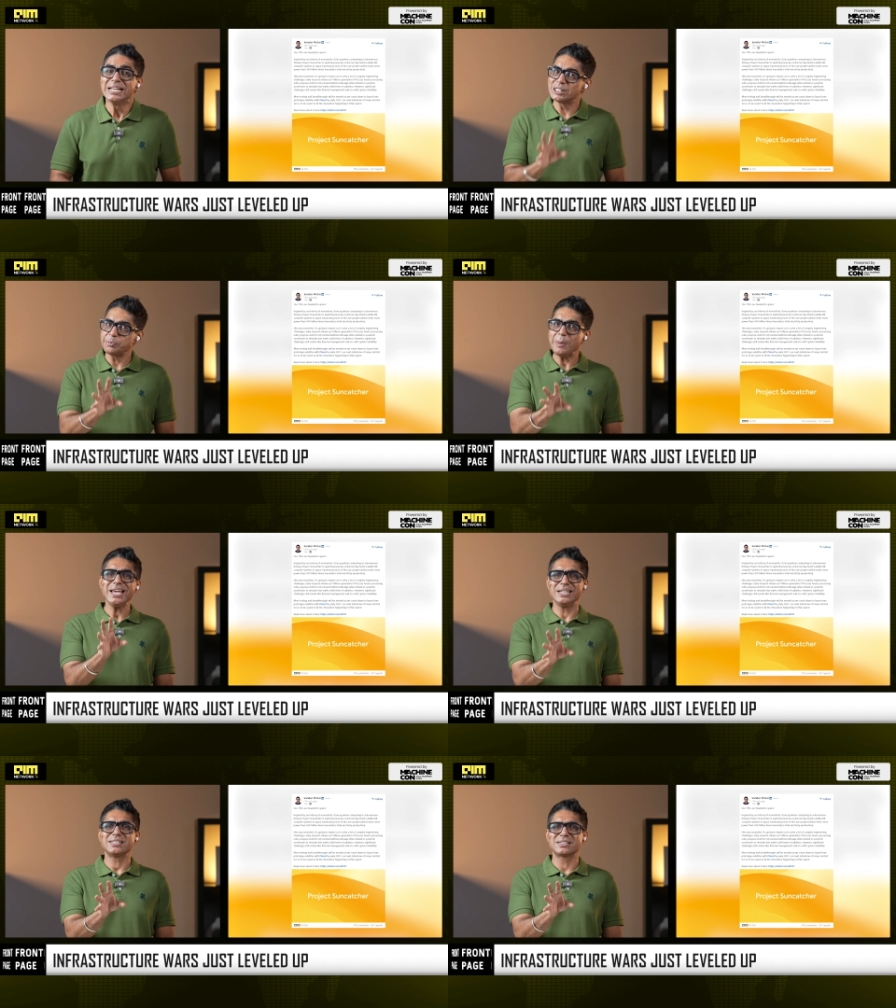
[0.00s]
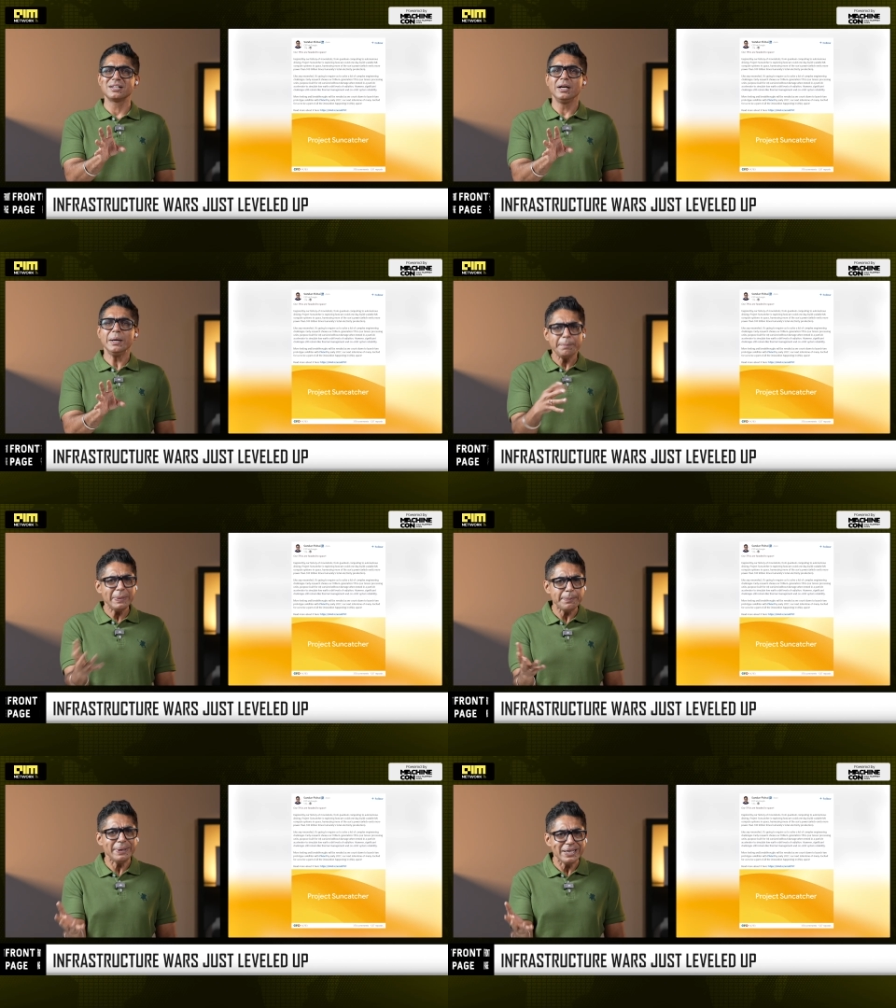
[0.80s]
space
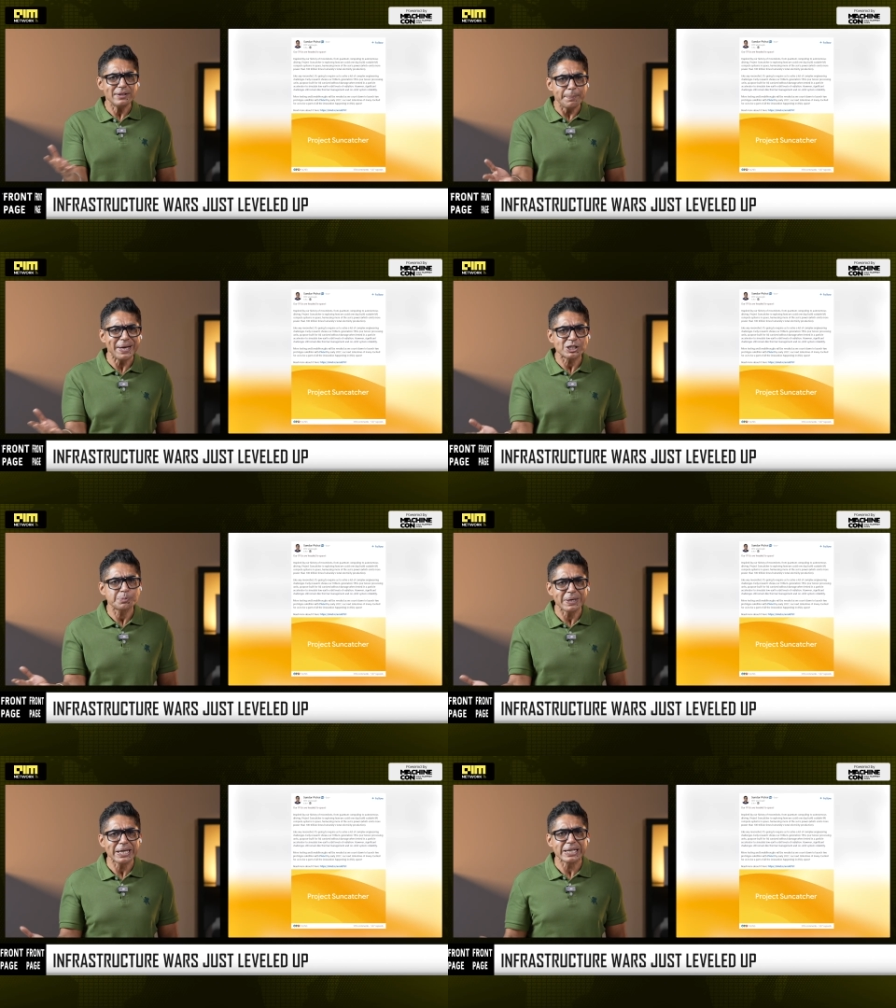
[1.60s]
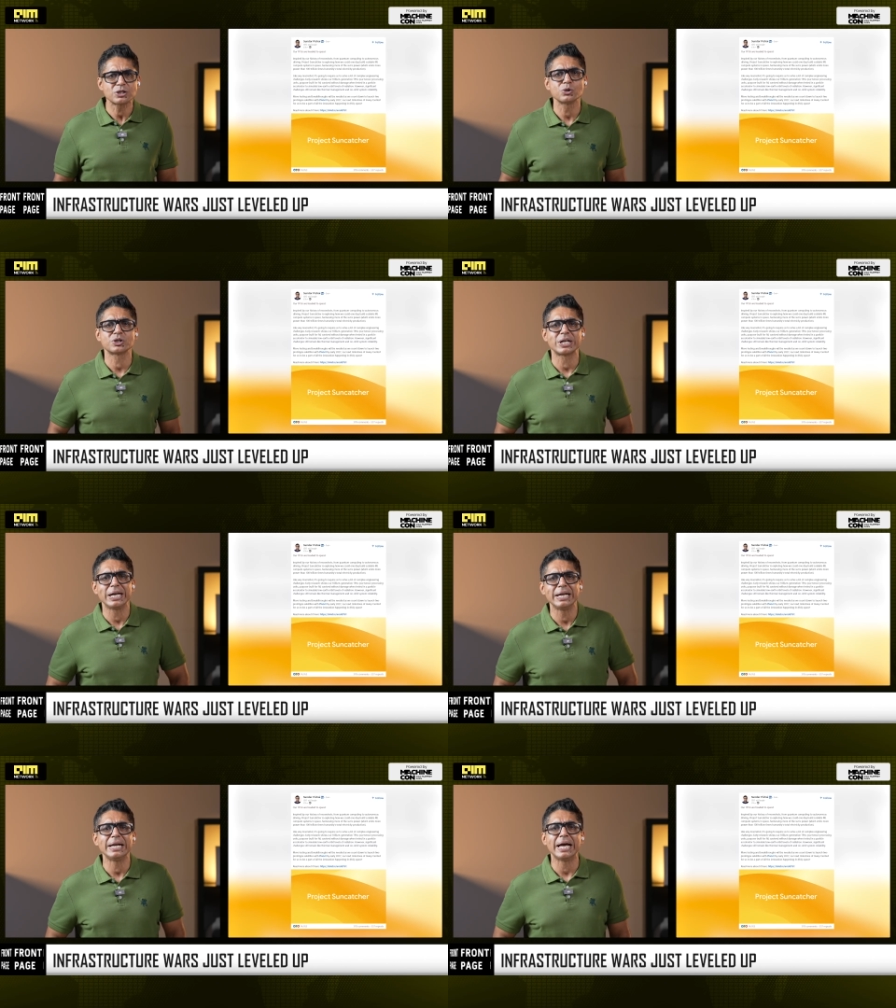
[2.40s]
may be the best place to
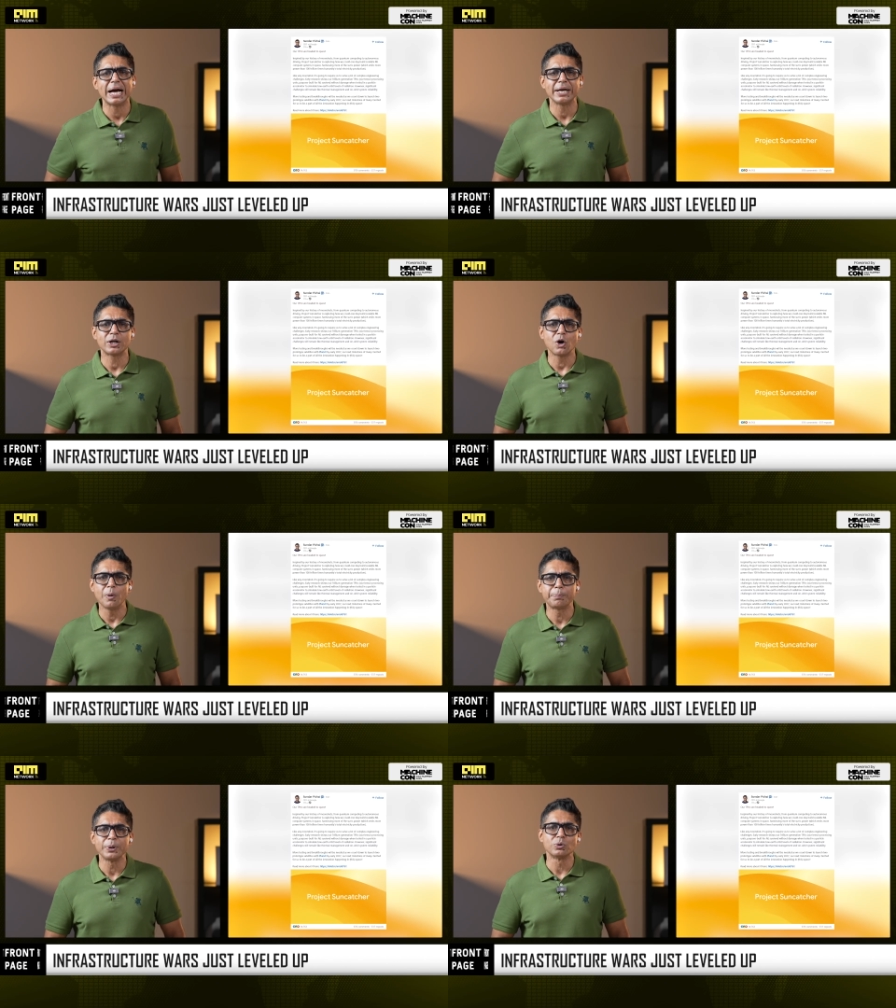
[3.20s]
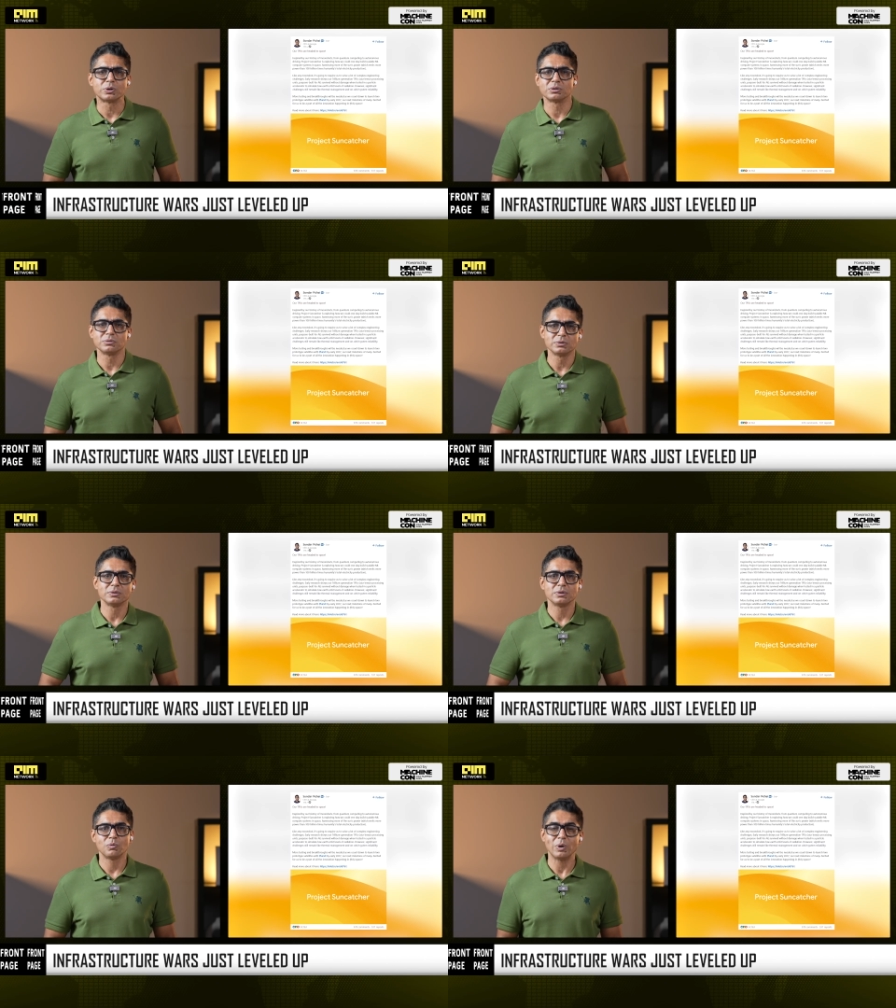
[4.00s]
scale AI compute.
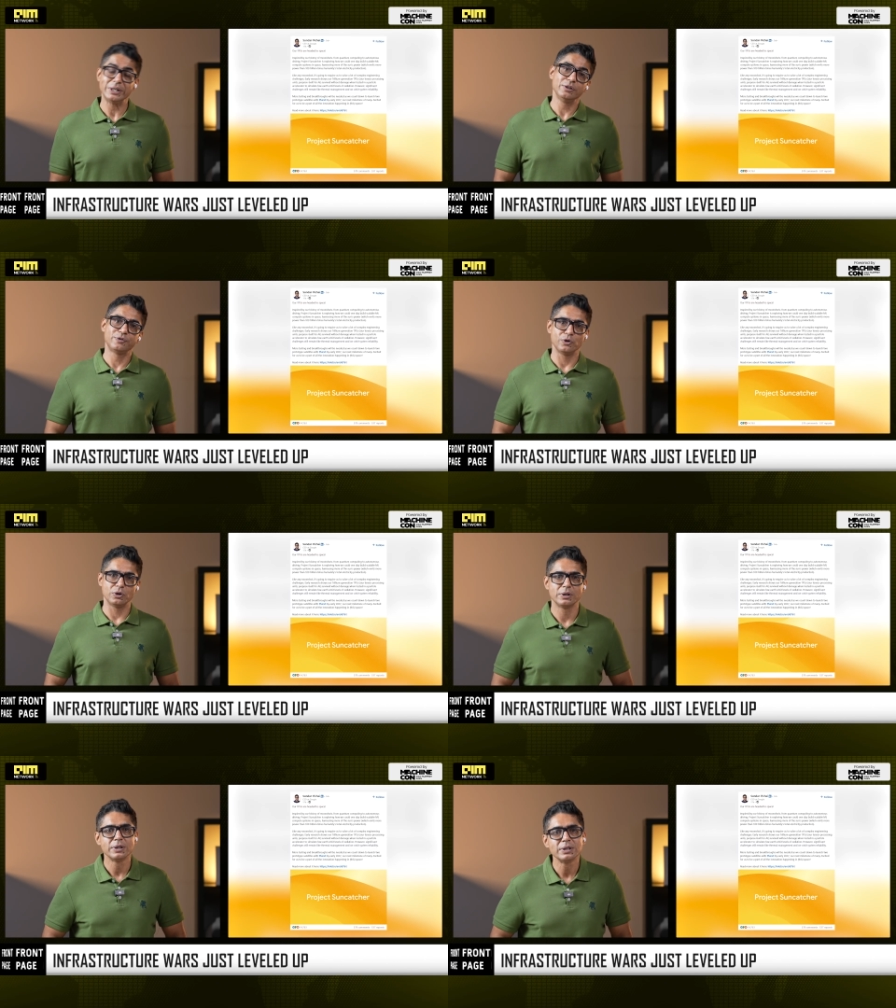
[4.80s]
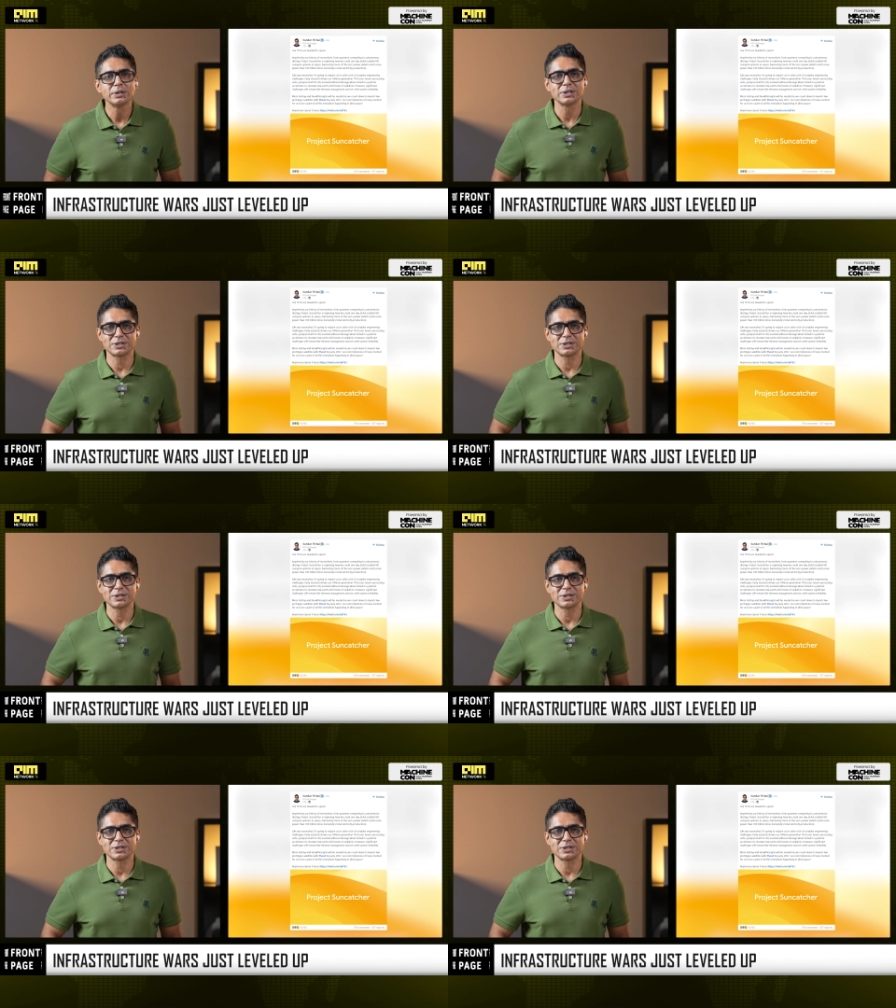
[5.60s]
Wonderful. The